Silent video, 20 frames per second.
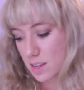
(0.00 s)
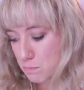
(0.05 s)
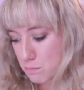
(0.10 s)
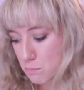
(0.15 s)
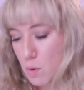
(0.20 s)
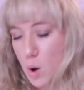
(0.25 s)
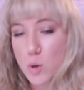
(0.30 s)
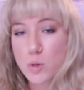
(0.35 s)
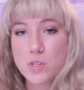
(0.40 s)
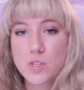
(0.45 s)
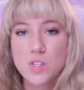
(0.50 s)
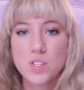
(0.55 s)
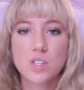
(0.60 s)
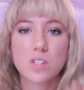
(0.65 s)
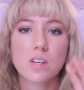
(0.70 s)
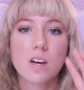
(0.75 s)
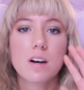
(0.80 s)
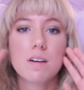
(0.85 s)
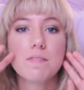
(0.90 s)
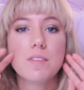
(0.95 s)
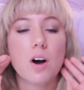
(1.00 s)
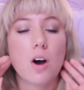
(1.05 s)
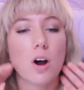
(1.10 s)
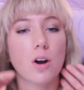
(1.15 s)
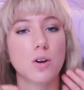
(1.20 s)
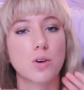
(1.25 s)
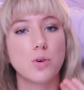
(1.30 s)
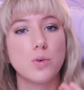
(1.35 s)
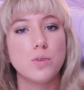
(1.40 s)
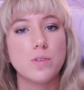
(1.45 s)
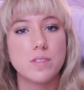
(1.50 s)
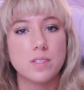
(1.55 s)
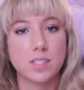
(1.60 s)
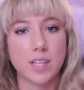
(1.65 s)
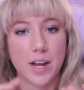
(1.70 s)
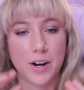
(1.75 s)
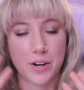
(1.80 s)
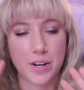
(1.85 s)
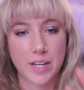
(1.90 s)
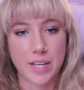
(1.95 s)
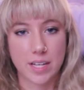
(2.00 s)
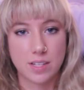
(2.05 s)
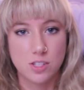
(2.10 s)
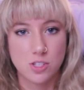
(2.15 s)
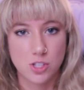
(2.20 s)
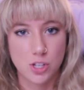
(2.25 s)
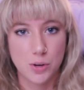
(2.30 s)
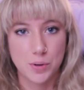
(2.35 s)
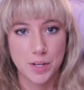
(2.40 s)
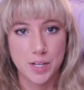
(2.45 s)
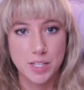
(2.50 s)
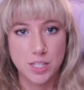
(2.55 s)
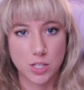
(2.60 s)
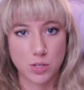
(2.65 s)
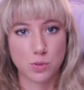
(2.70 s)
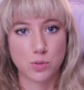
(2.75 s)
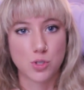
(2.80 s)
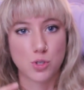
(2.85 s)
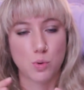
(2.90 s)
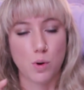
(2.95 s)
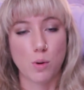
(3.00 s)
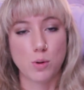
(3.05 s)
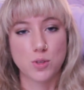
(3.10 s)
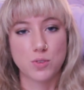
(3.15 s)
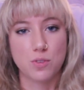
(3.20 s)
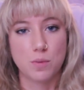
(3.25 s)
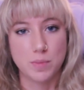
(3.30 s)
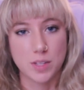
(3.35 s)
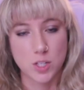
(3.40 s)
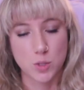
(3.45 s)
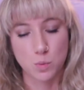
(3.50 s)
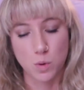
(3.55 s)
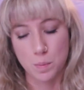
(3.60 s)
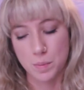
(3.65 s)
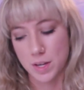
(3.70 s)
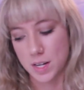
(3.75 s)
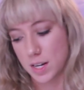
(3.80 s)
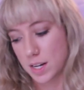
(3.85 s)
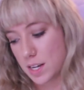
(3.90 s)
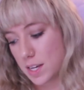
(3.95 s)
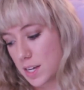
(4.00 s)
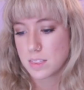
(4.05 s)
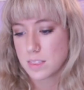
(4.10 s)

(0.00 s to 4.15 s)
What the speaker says: Most of the articles that are against yoga use quotes from this woman.